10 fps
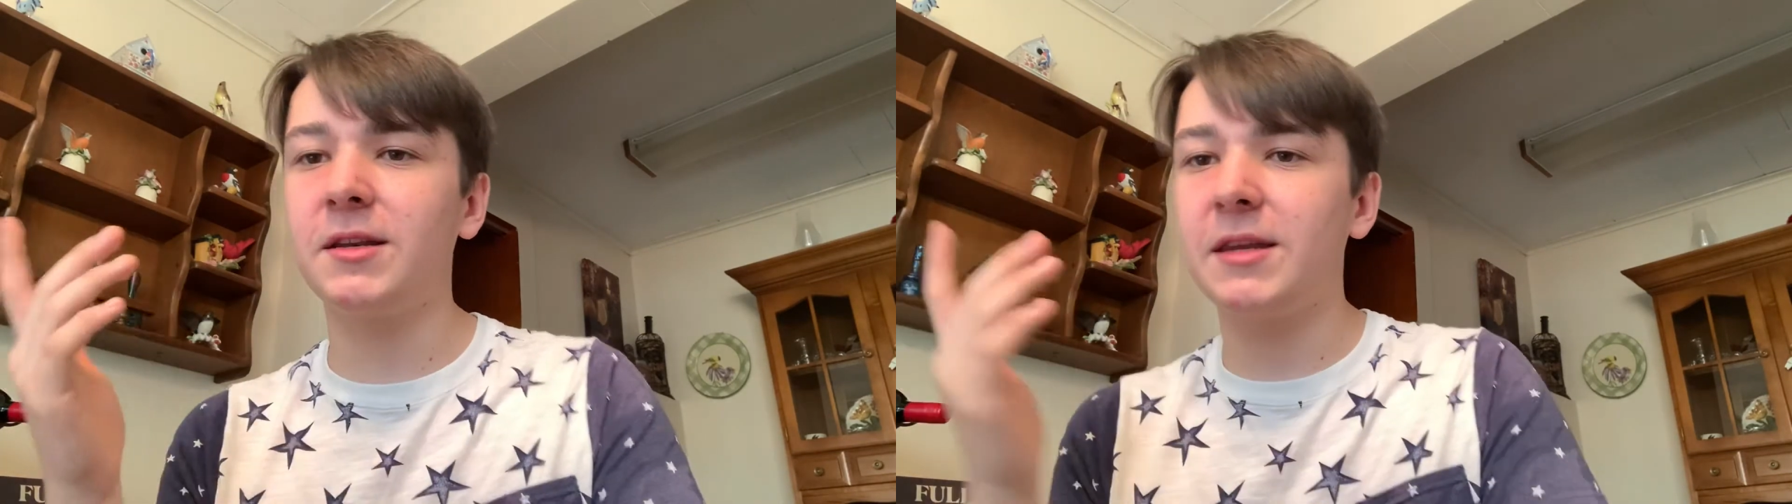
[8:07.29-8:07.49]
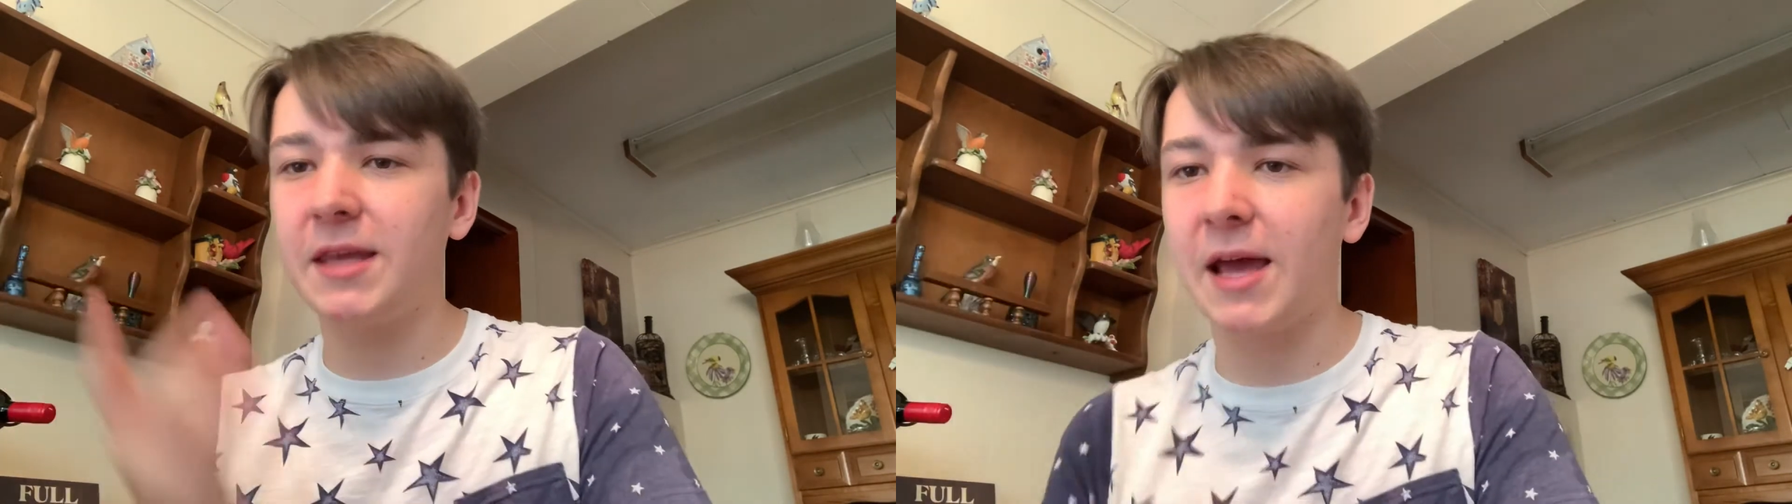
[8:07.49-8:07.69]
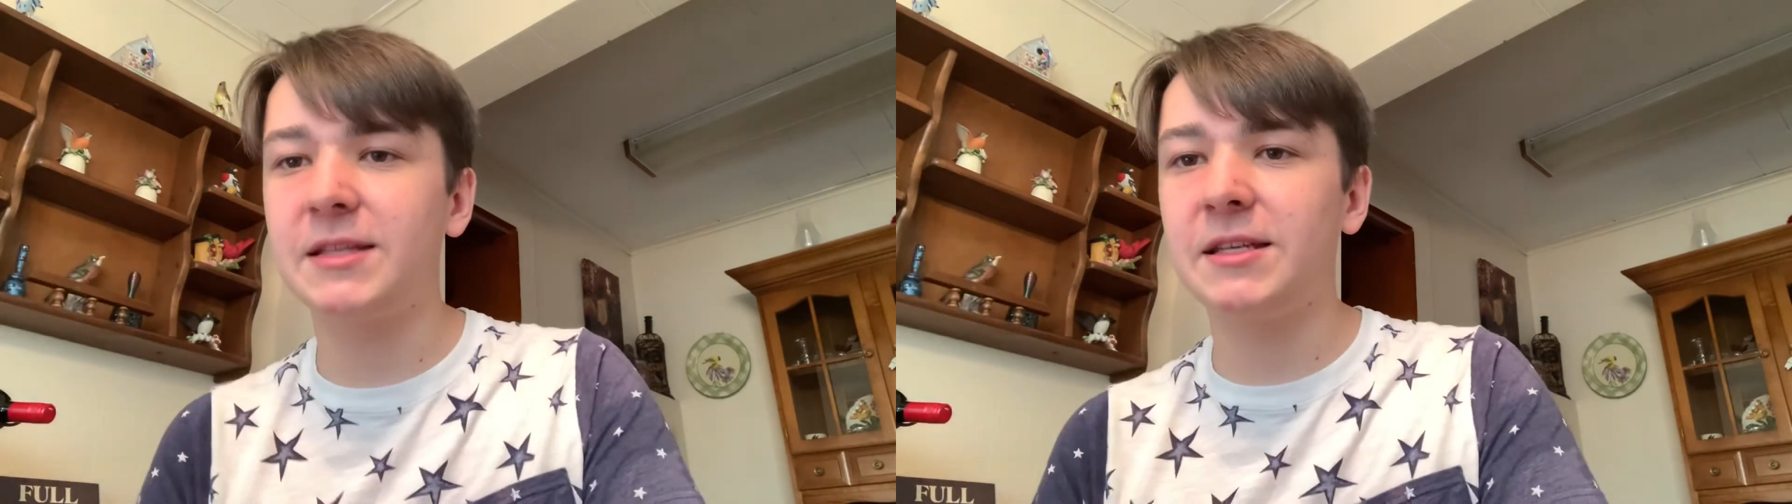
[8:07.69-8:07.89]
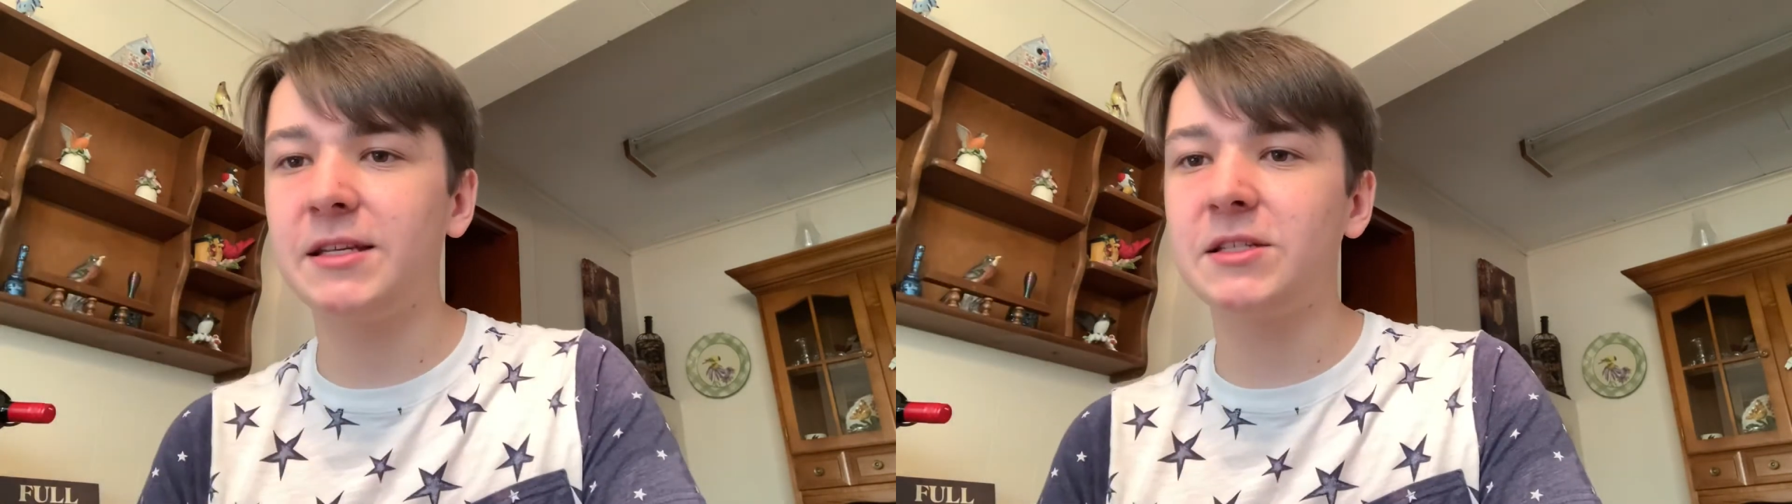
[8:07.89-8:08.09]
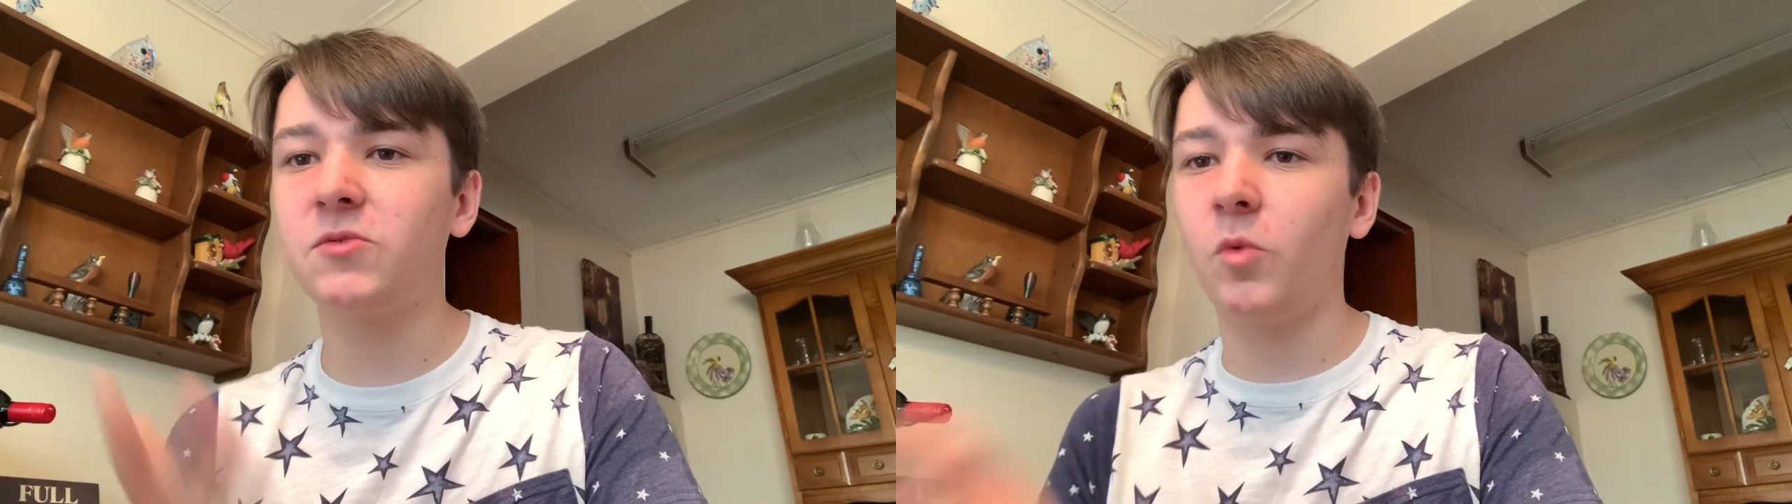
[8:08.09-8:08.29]

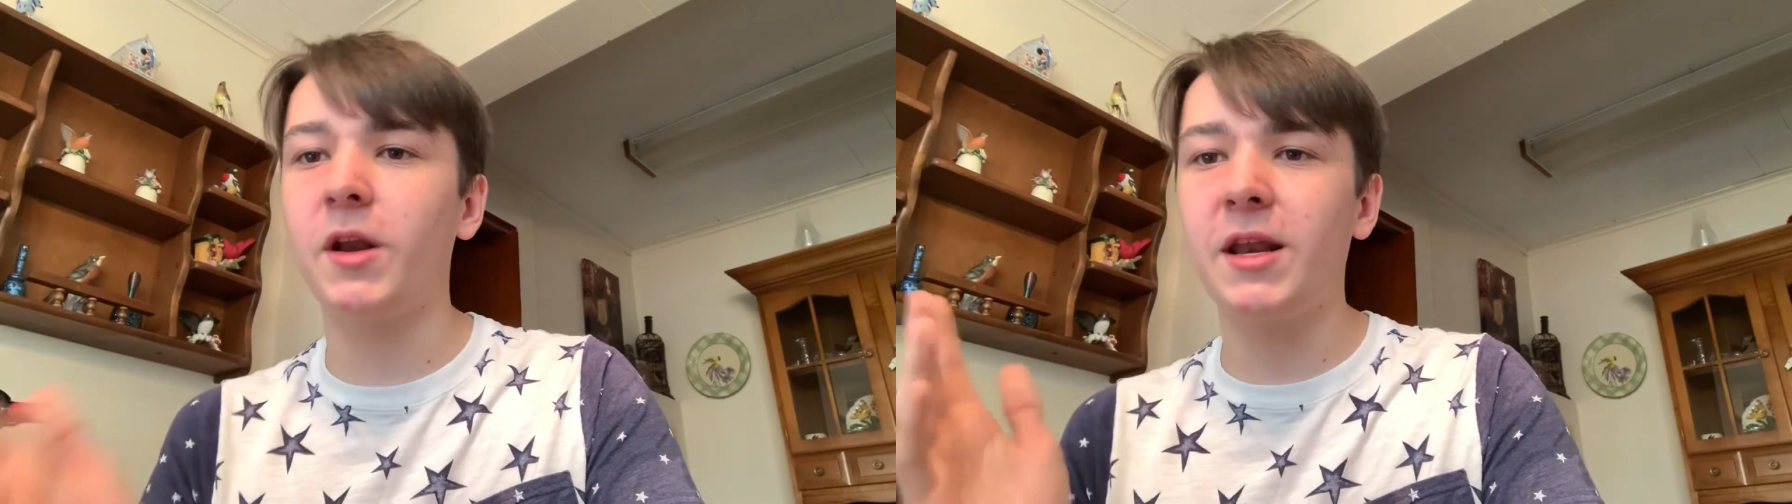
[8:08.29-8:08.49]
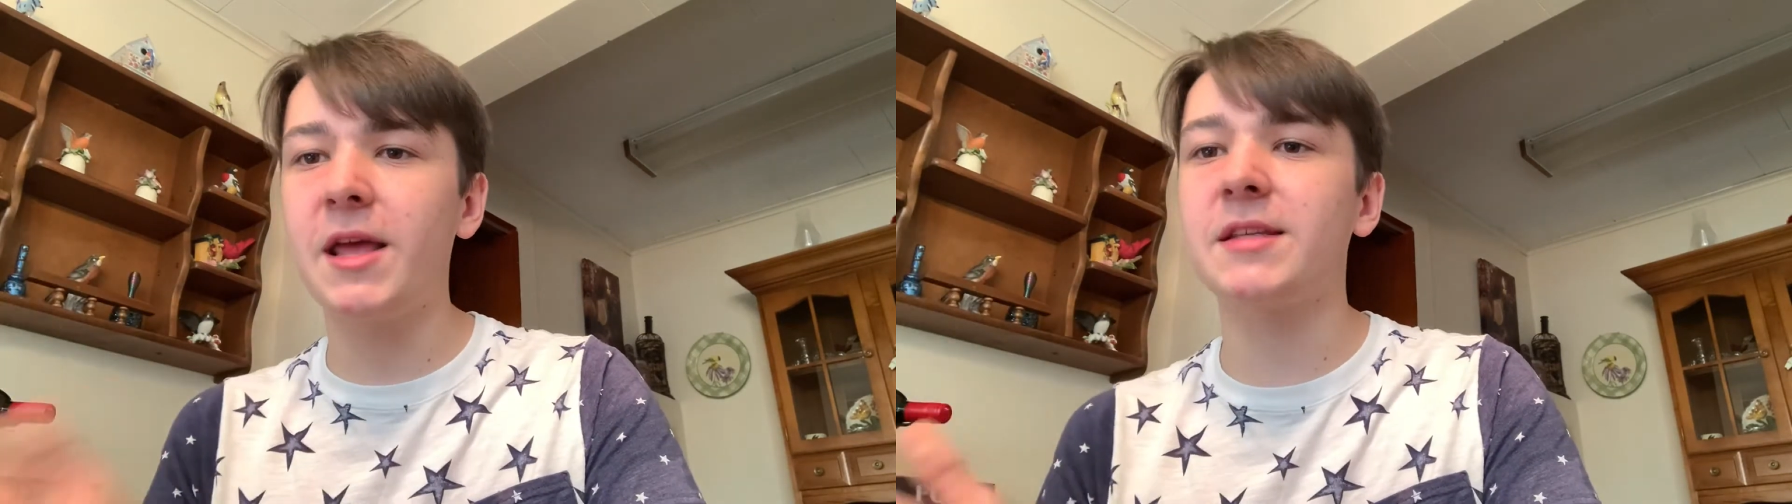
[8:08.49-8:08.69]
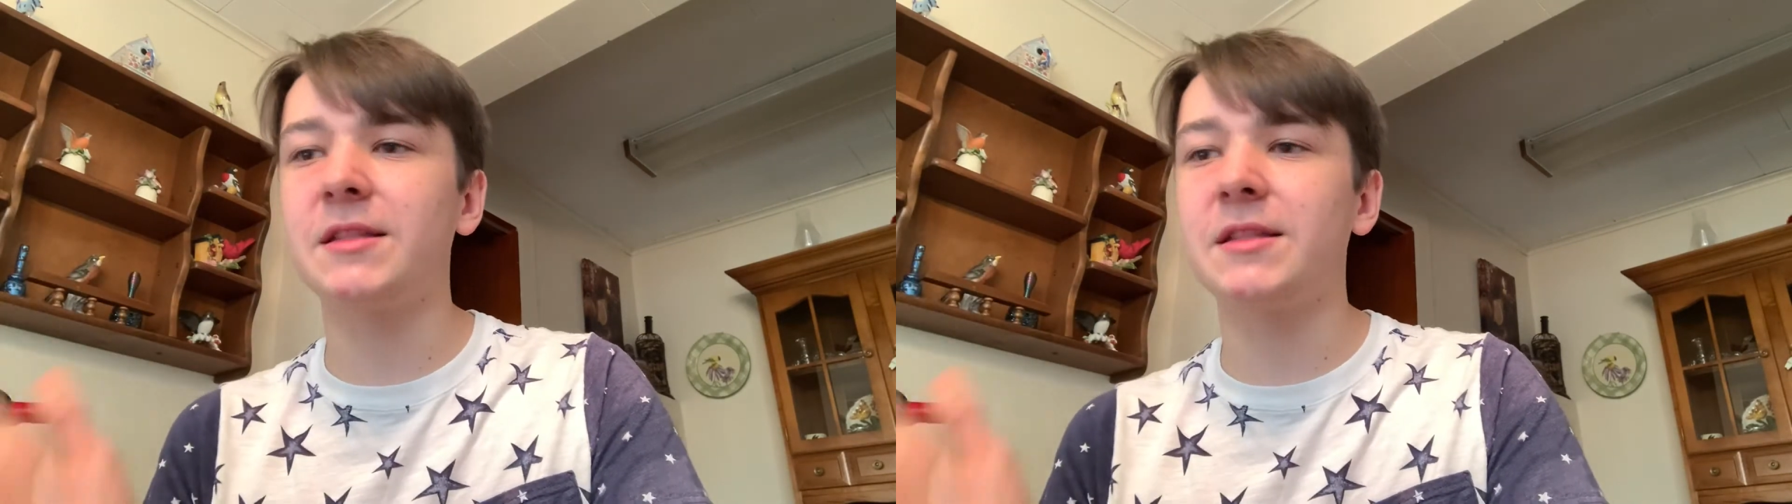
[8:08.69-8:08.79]
guesses what it is,